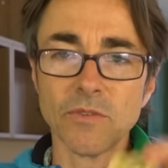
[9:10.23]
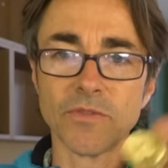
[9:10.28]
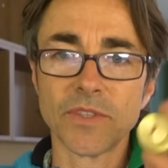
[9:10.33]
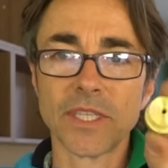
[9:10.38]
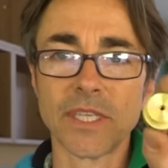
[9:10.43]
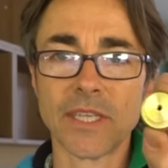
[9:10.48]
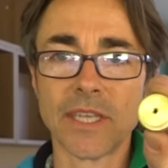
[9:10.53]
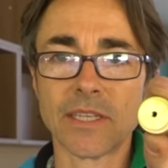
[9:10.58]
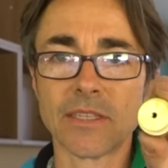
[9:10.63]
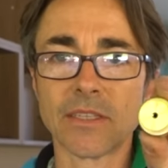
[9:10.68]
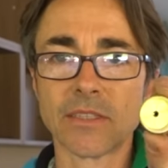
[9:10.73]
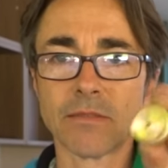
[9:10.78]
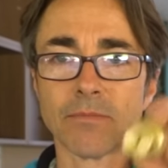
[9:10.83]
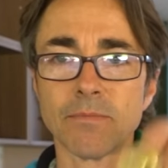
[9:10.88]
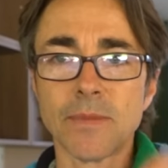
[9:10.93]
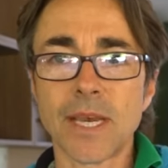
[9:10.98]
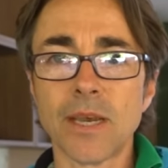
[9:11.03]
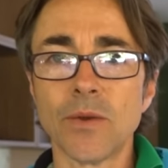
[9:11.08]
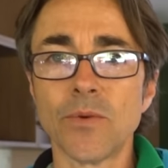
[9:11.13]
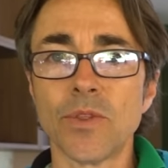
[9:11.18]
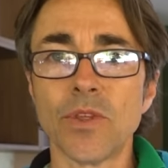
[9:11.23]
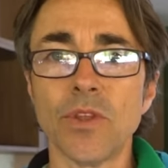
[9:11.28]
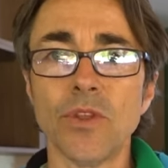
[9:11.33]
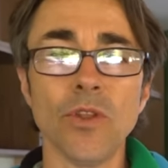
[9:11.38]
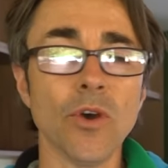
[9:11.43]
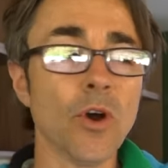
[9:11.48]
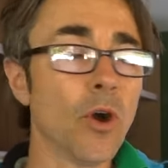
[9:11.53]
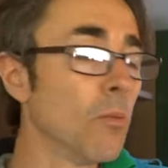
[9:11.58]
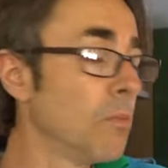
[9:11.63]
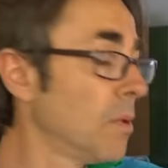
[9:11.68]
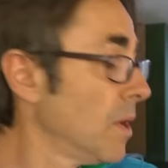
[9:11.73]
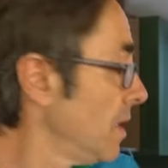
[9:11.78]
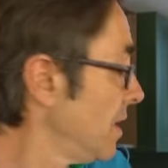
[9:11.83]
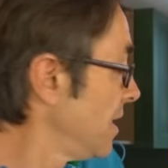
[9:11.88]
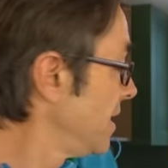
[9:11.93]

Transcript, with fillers: Obviously that doesn't matter with a knob.